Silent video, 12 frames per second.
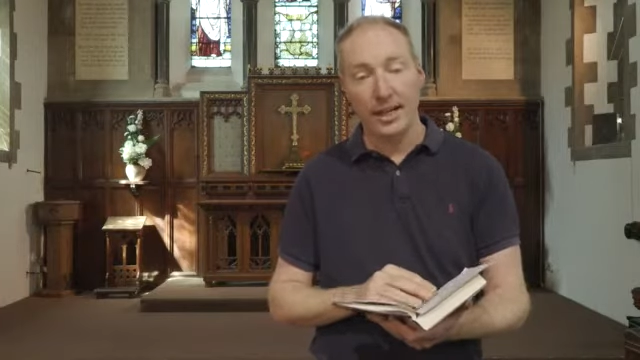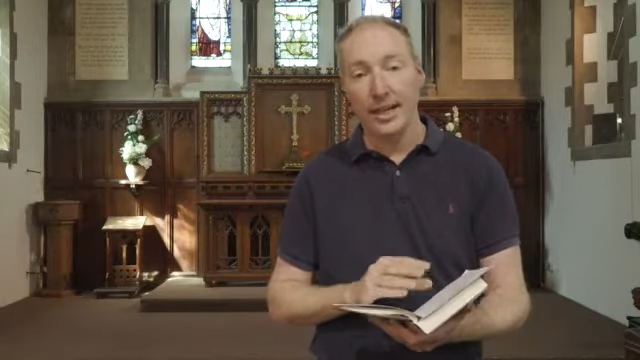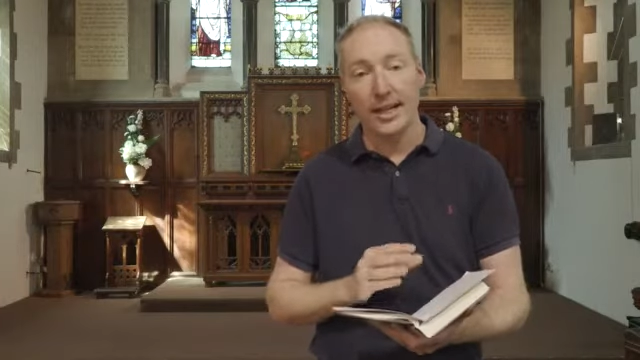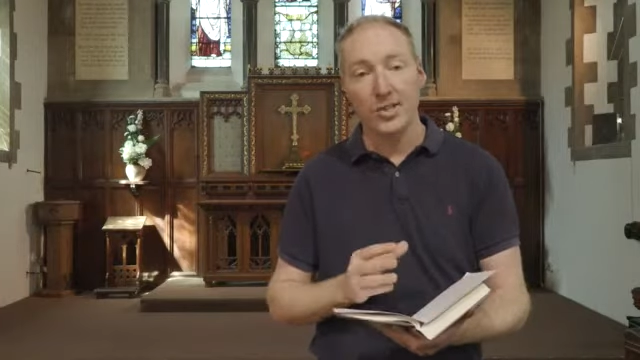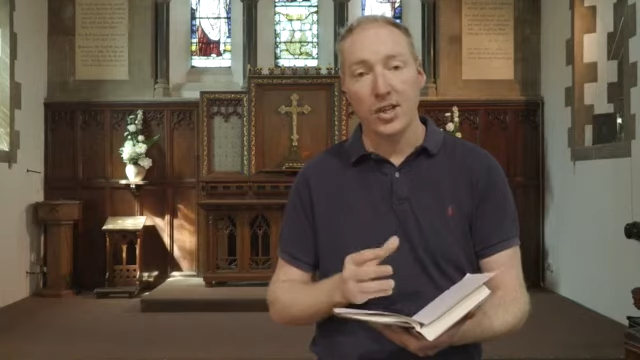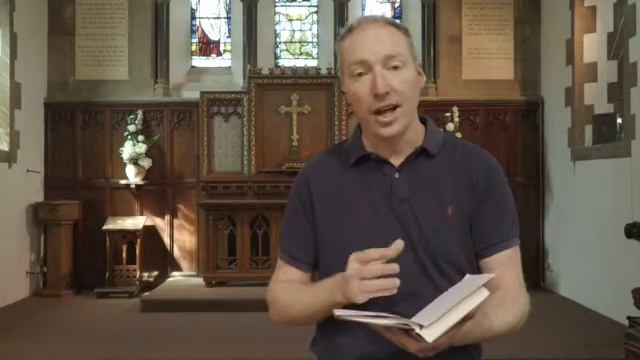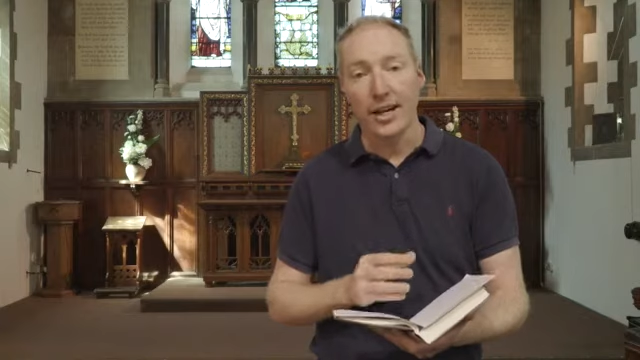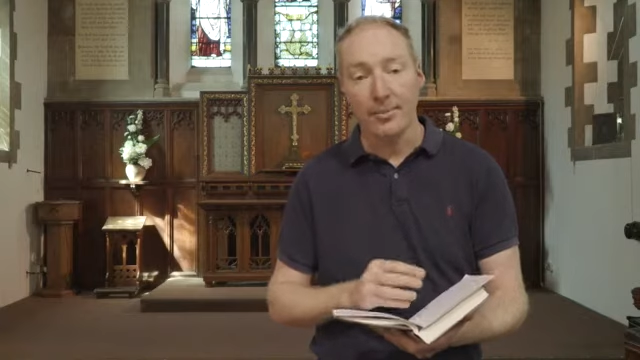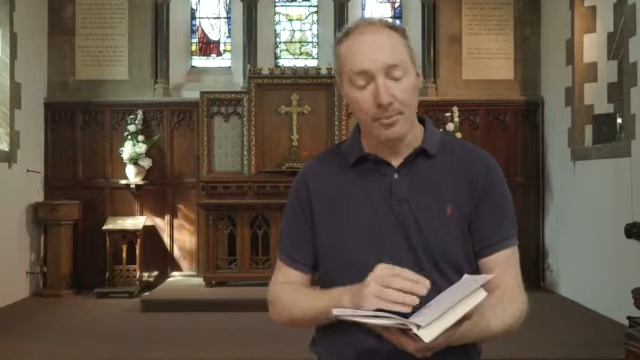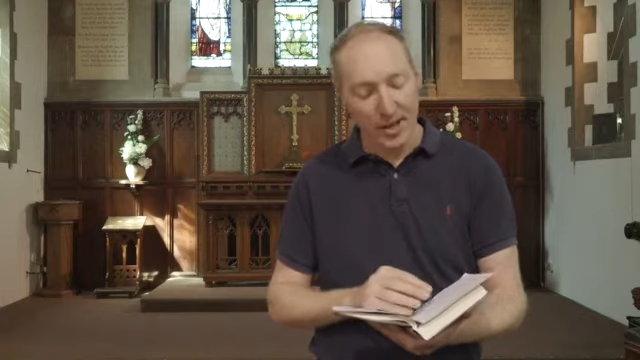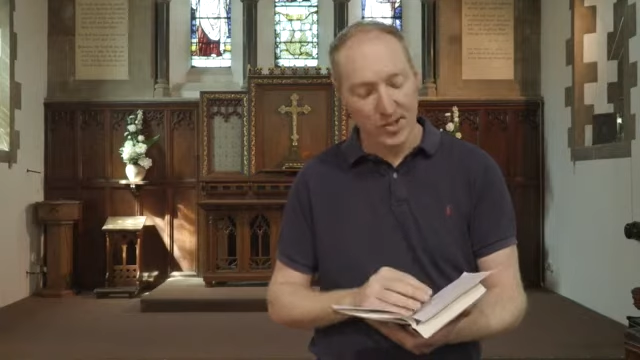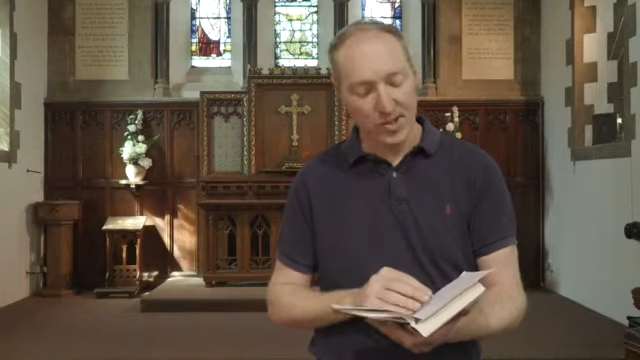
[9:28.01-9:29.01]
It's like a
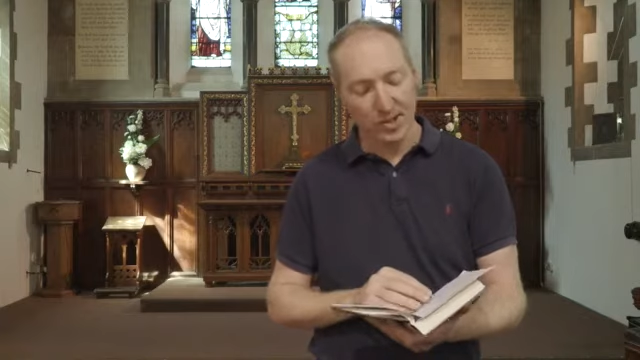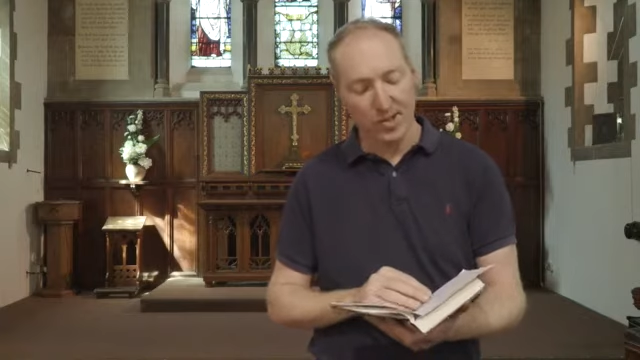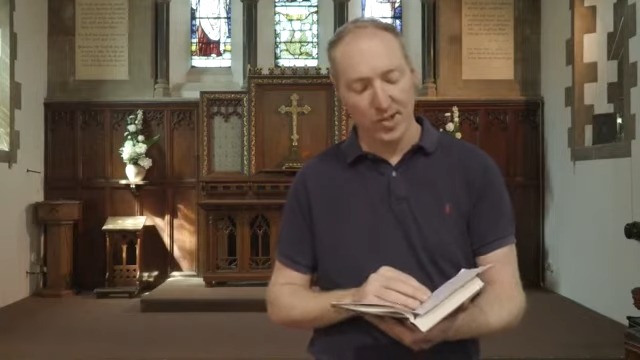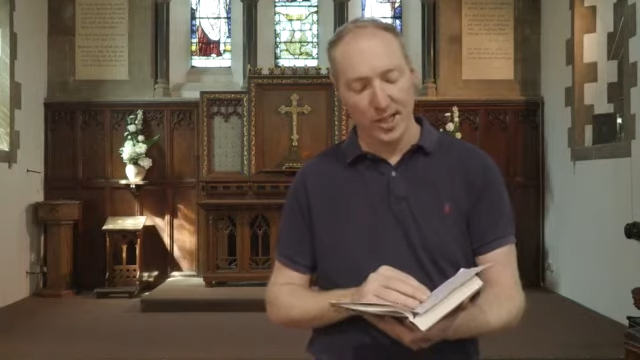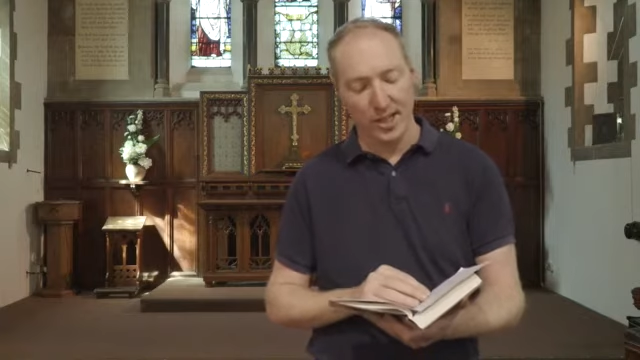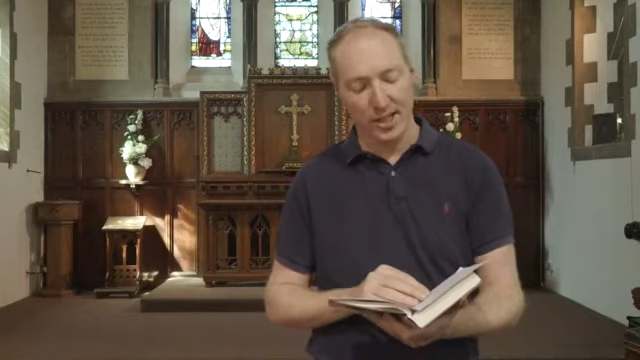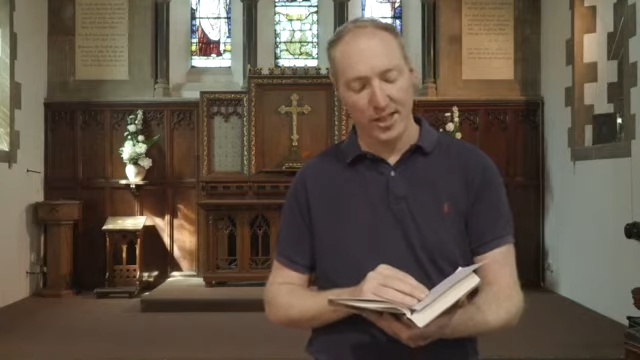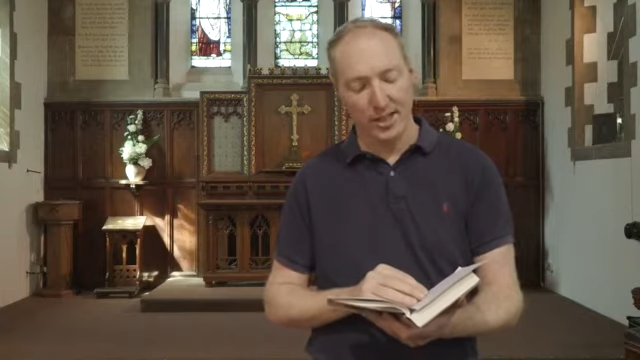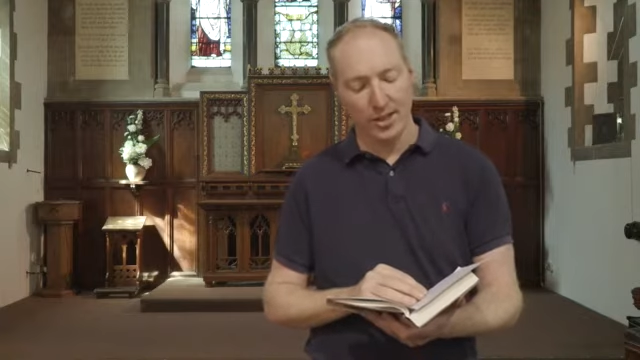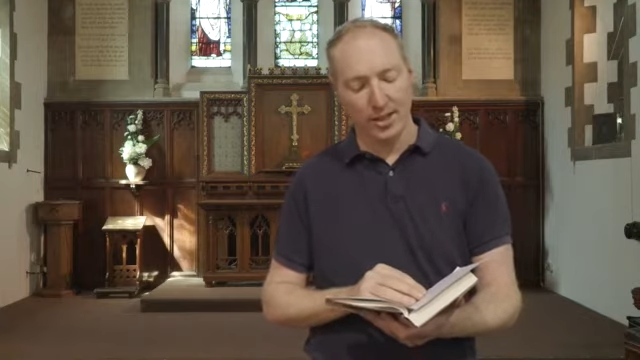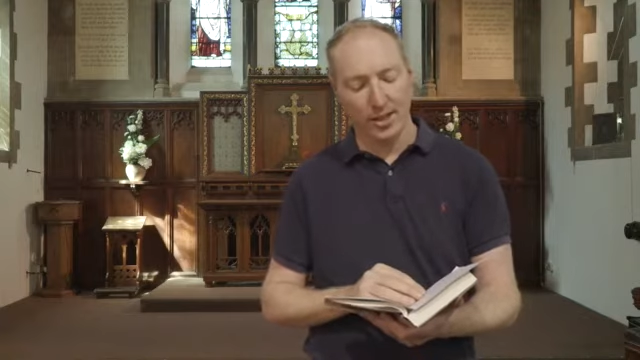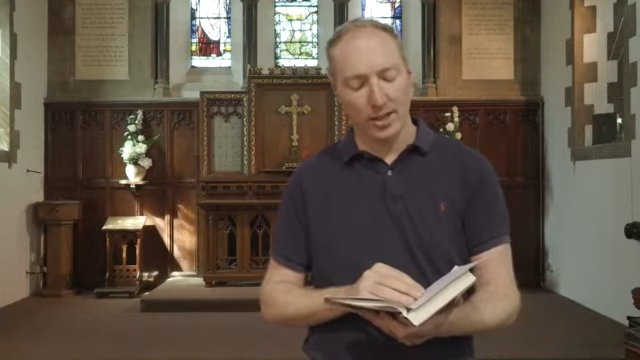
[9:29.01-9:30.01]
mustard seed,
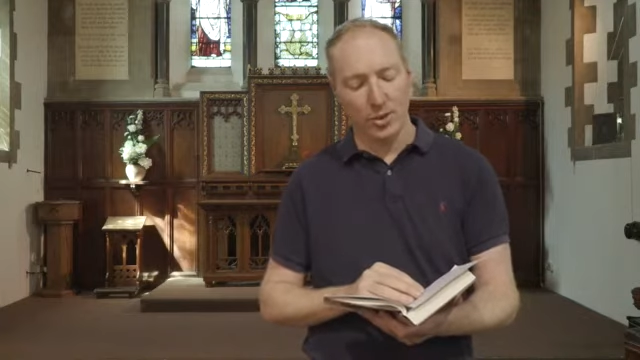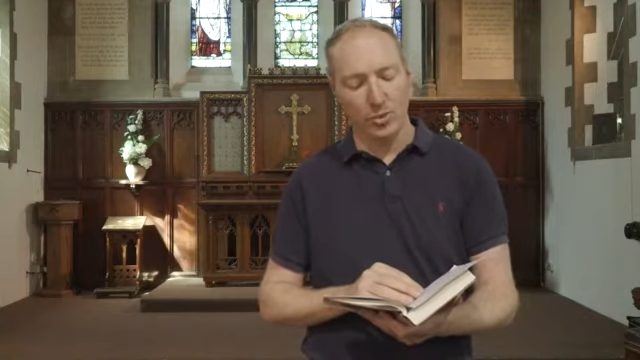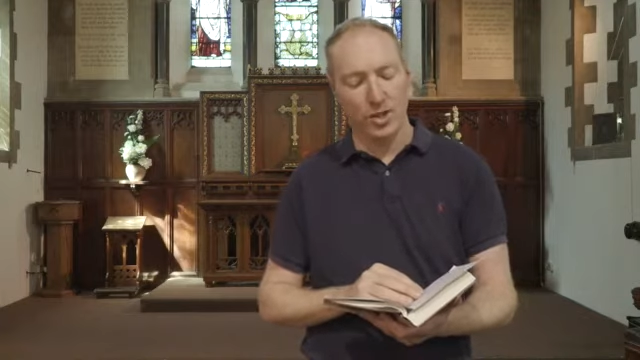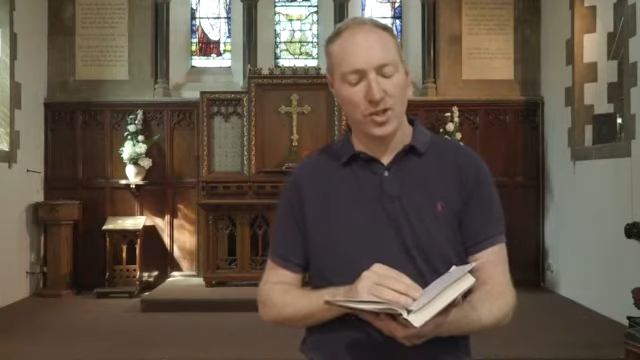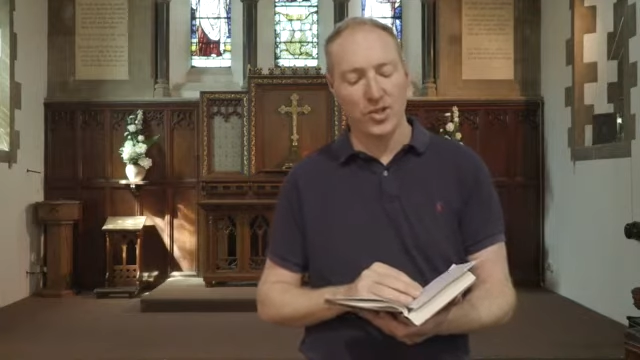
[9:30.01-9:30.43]
which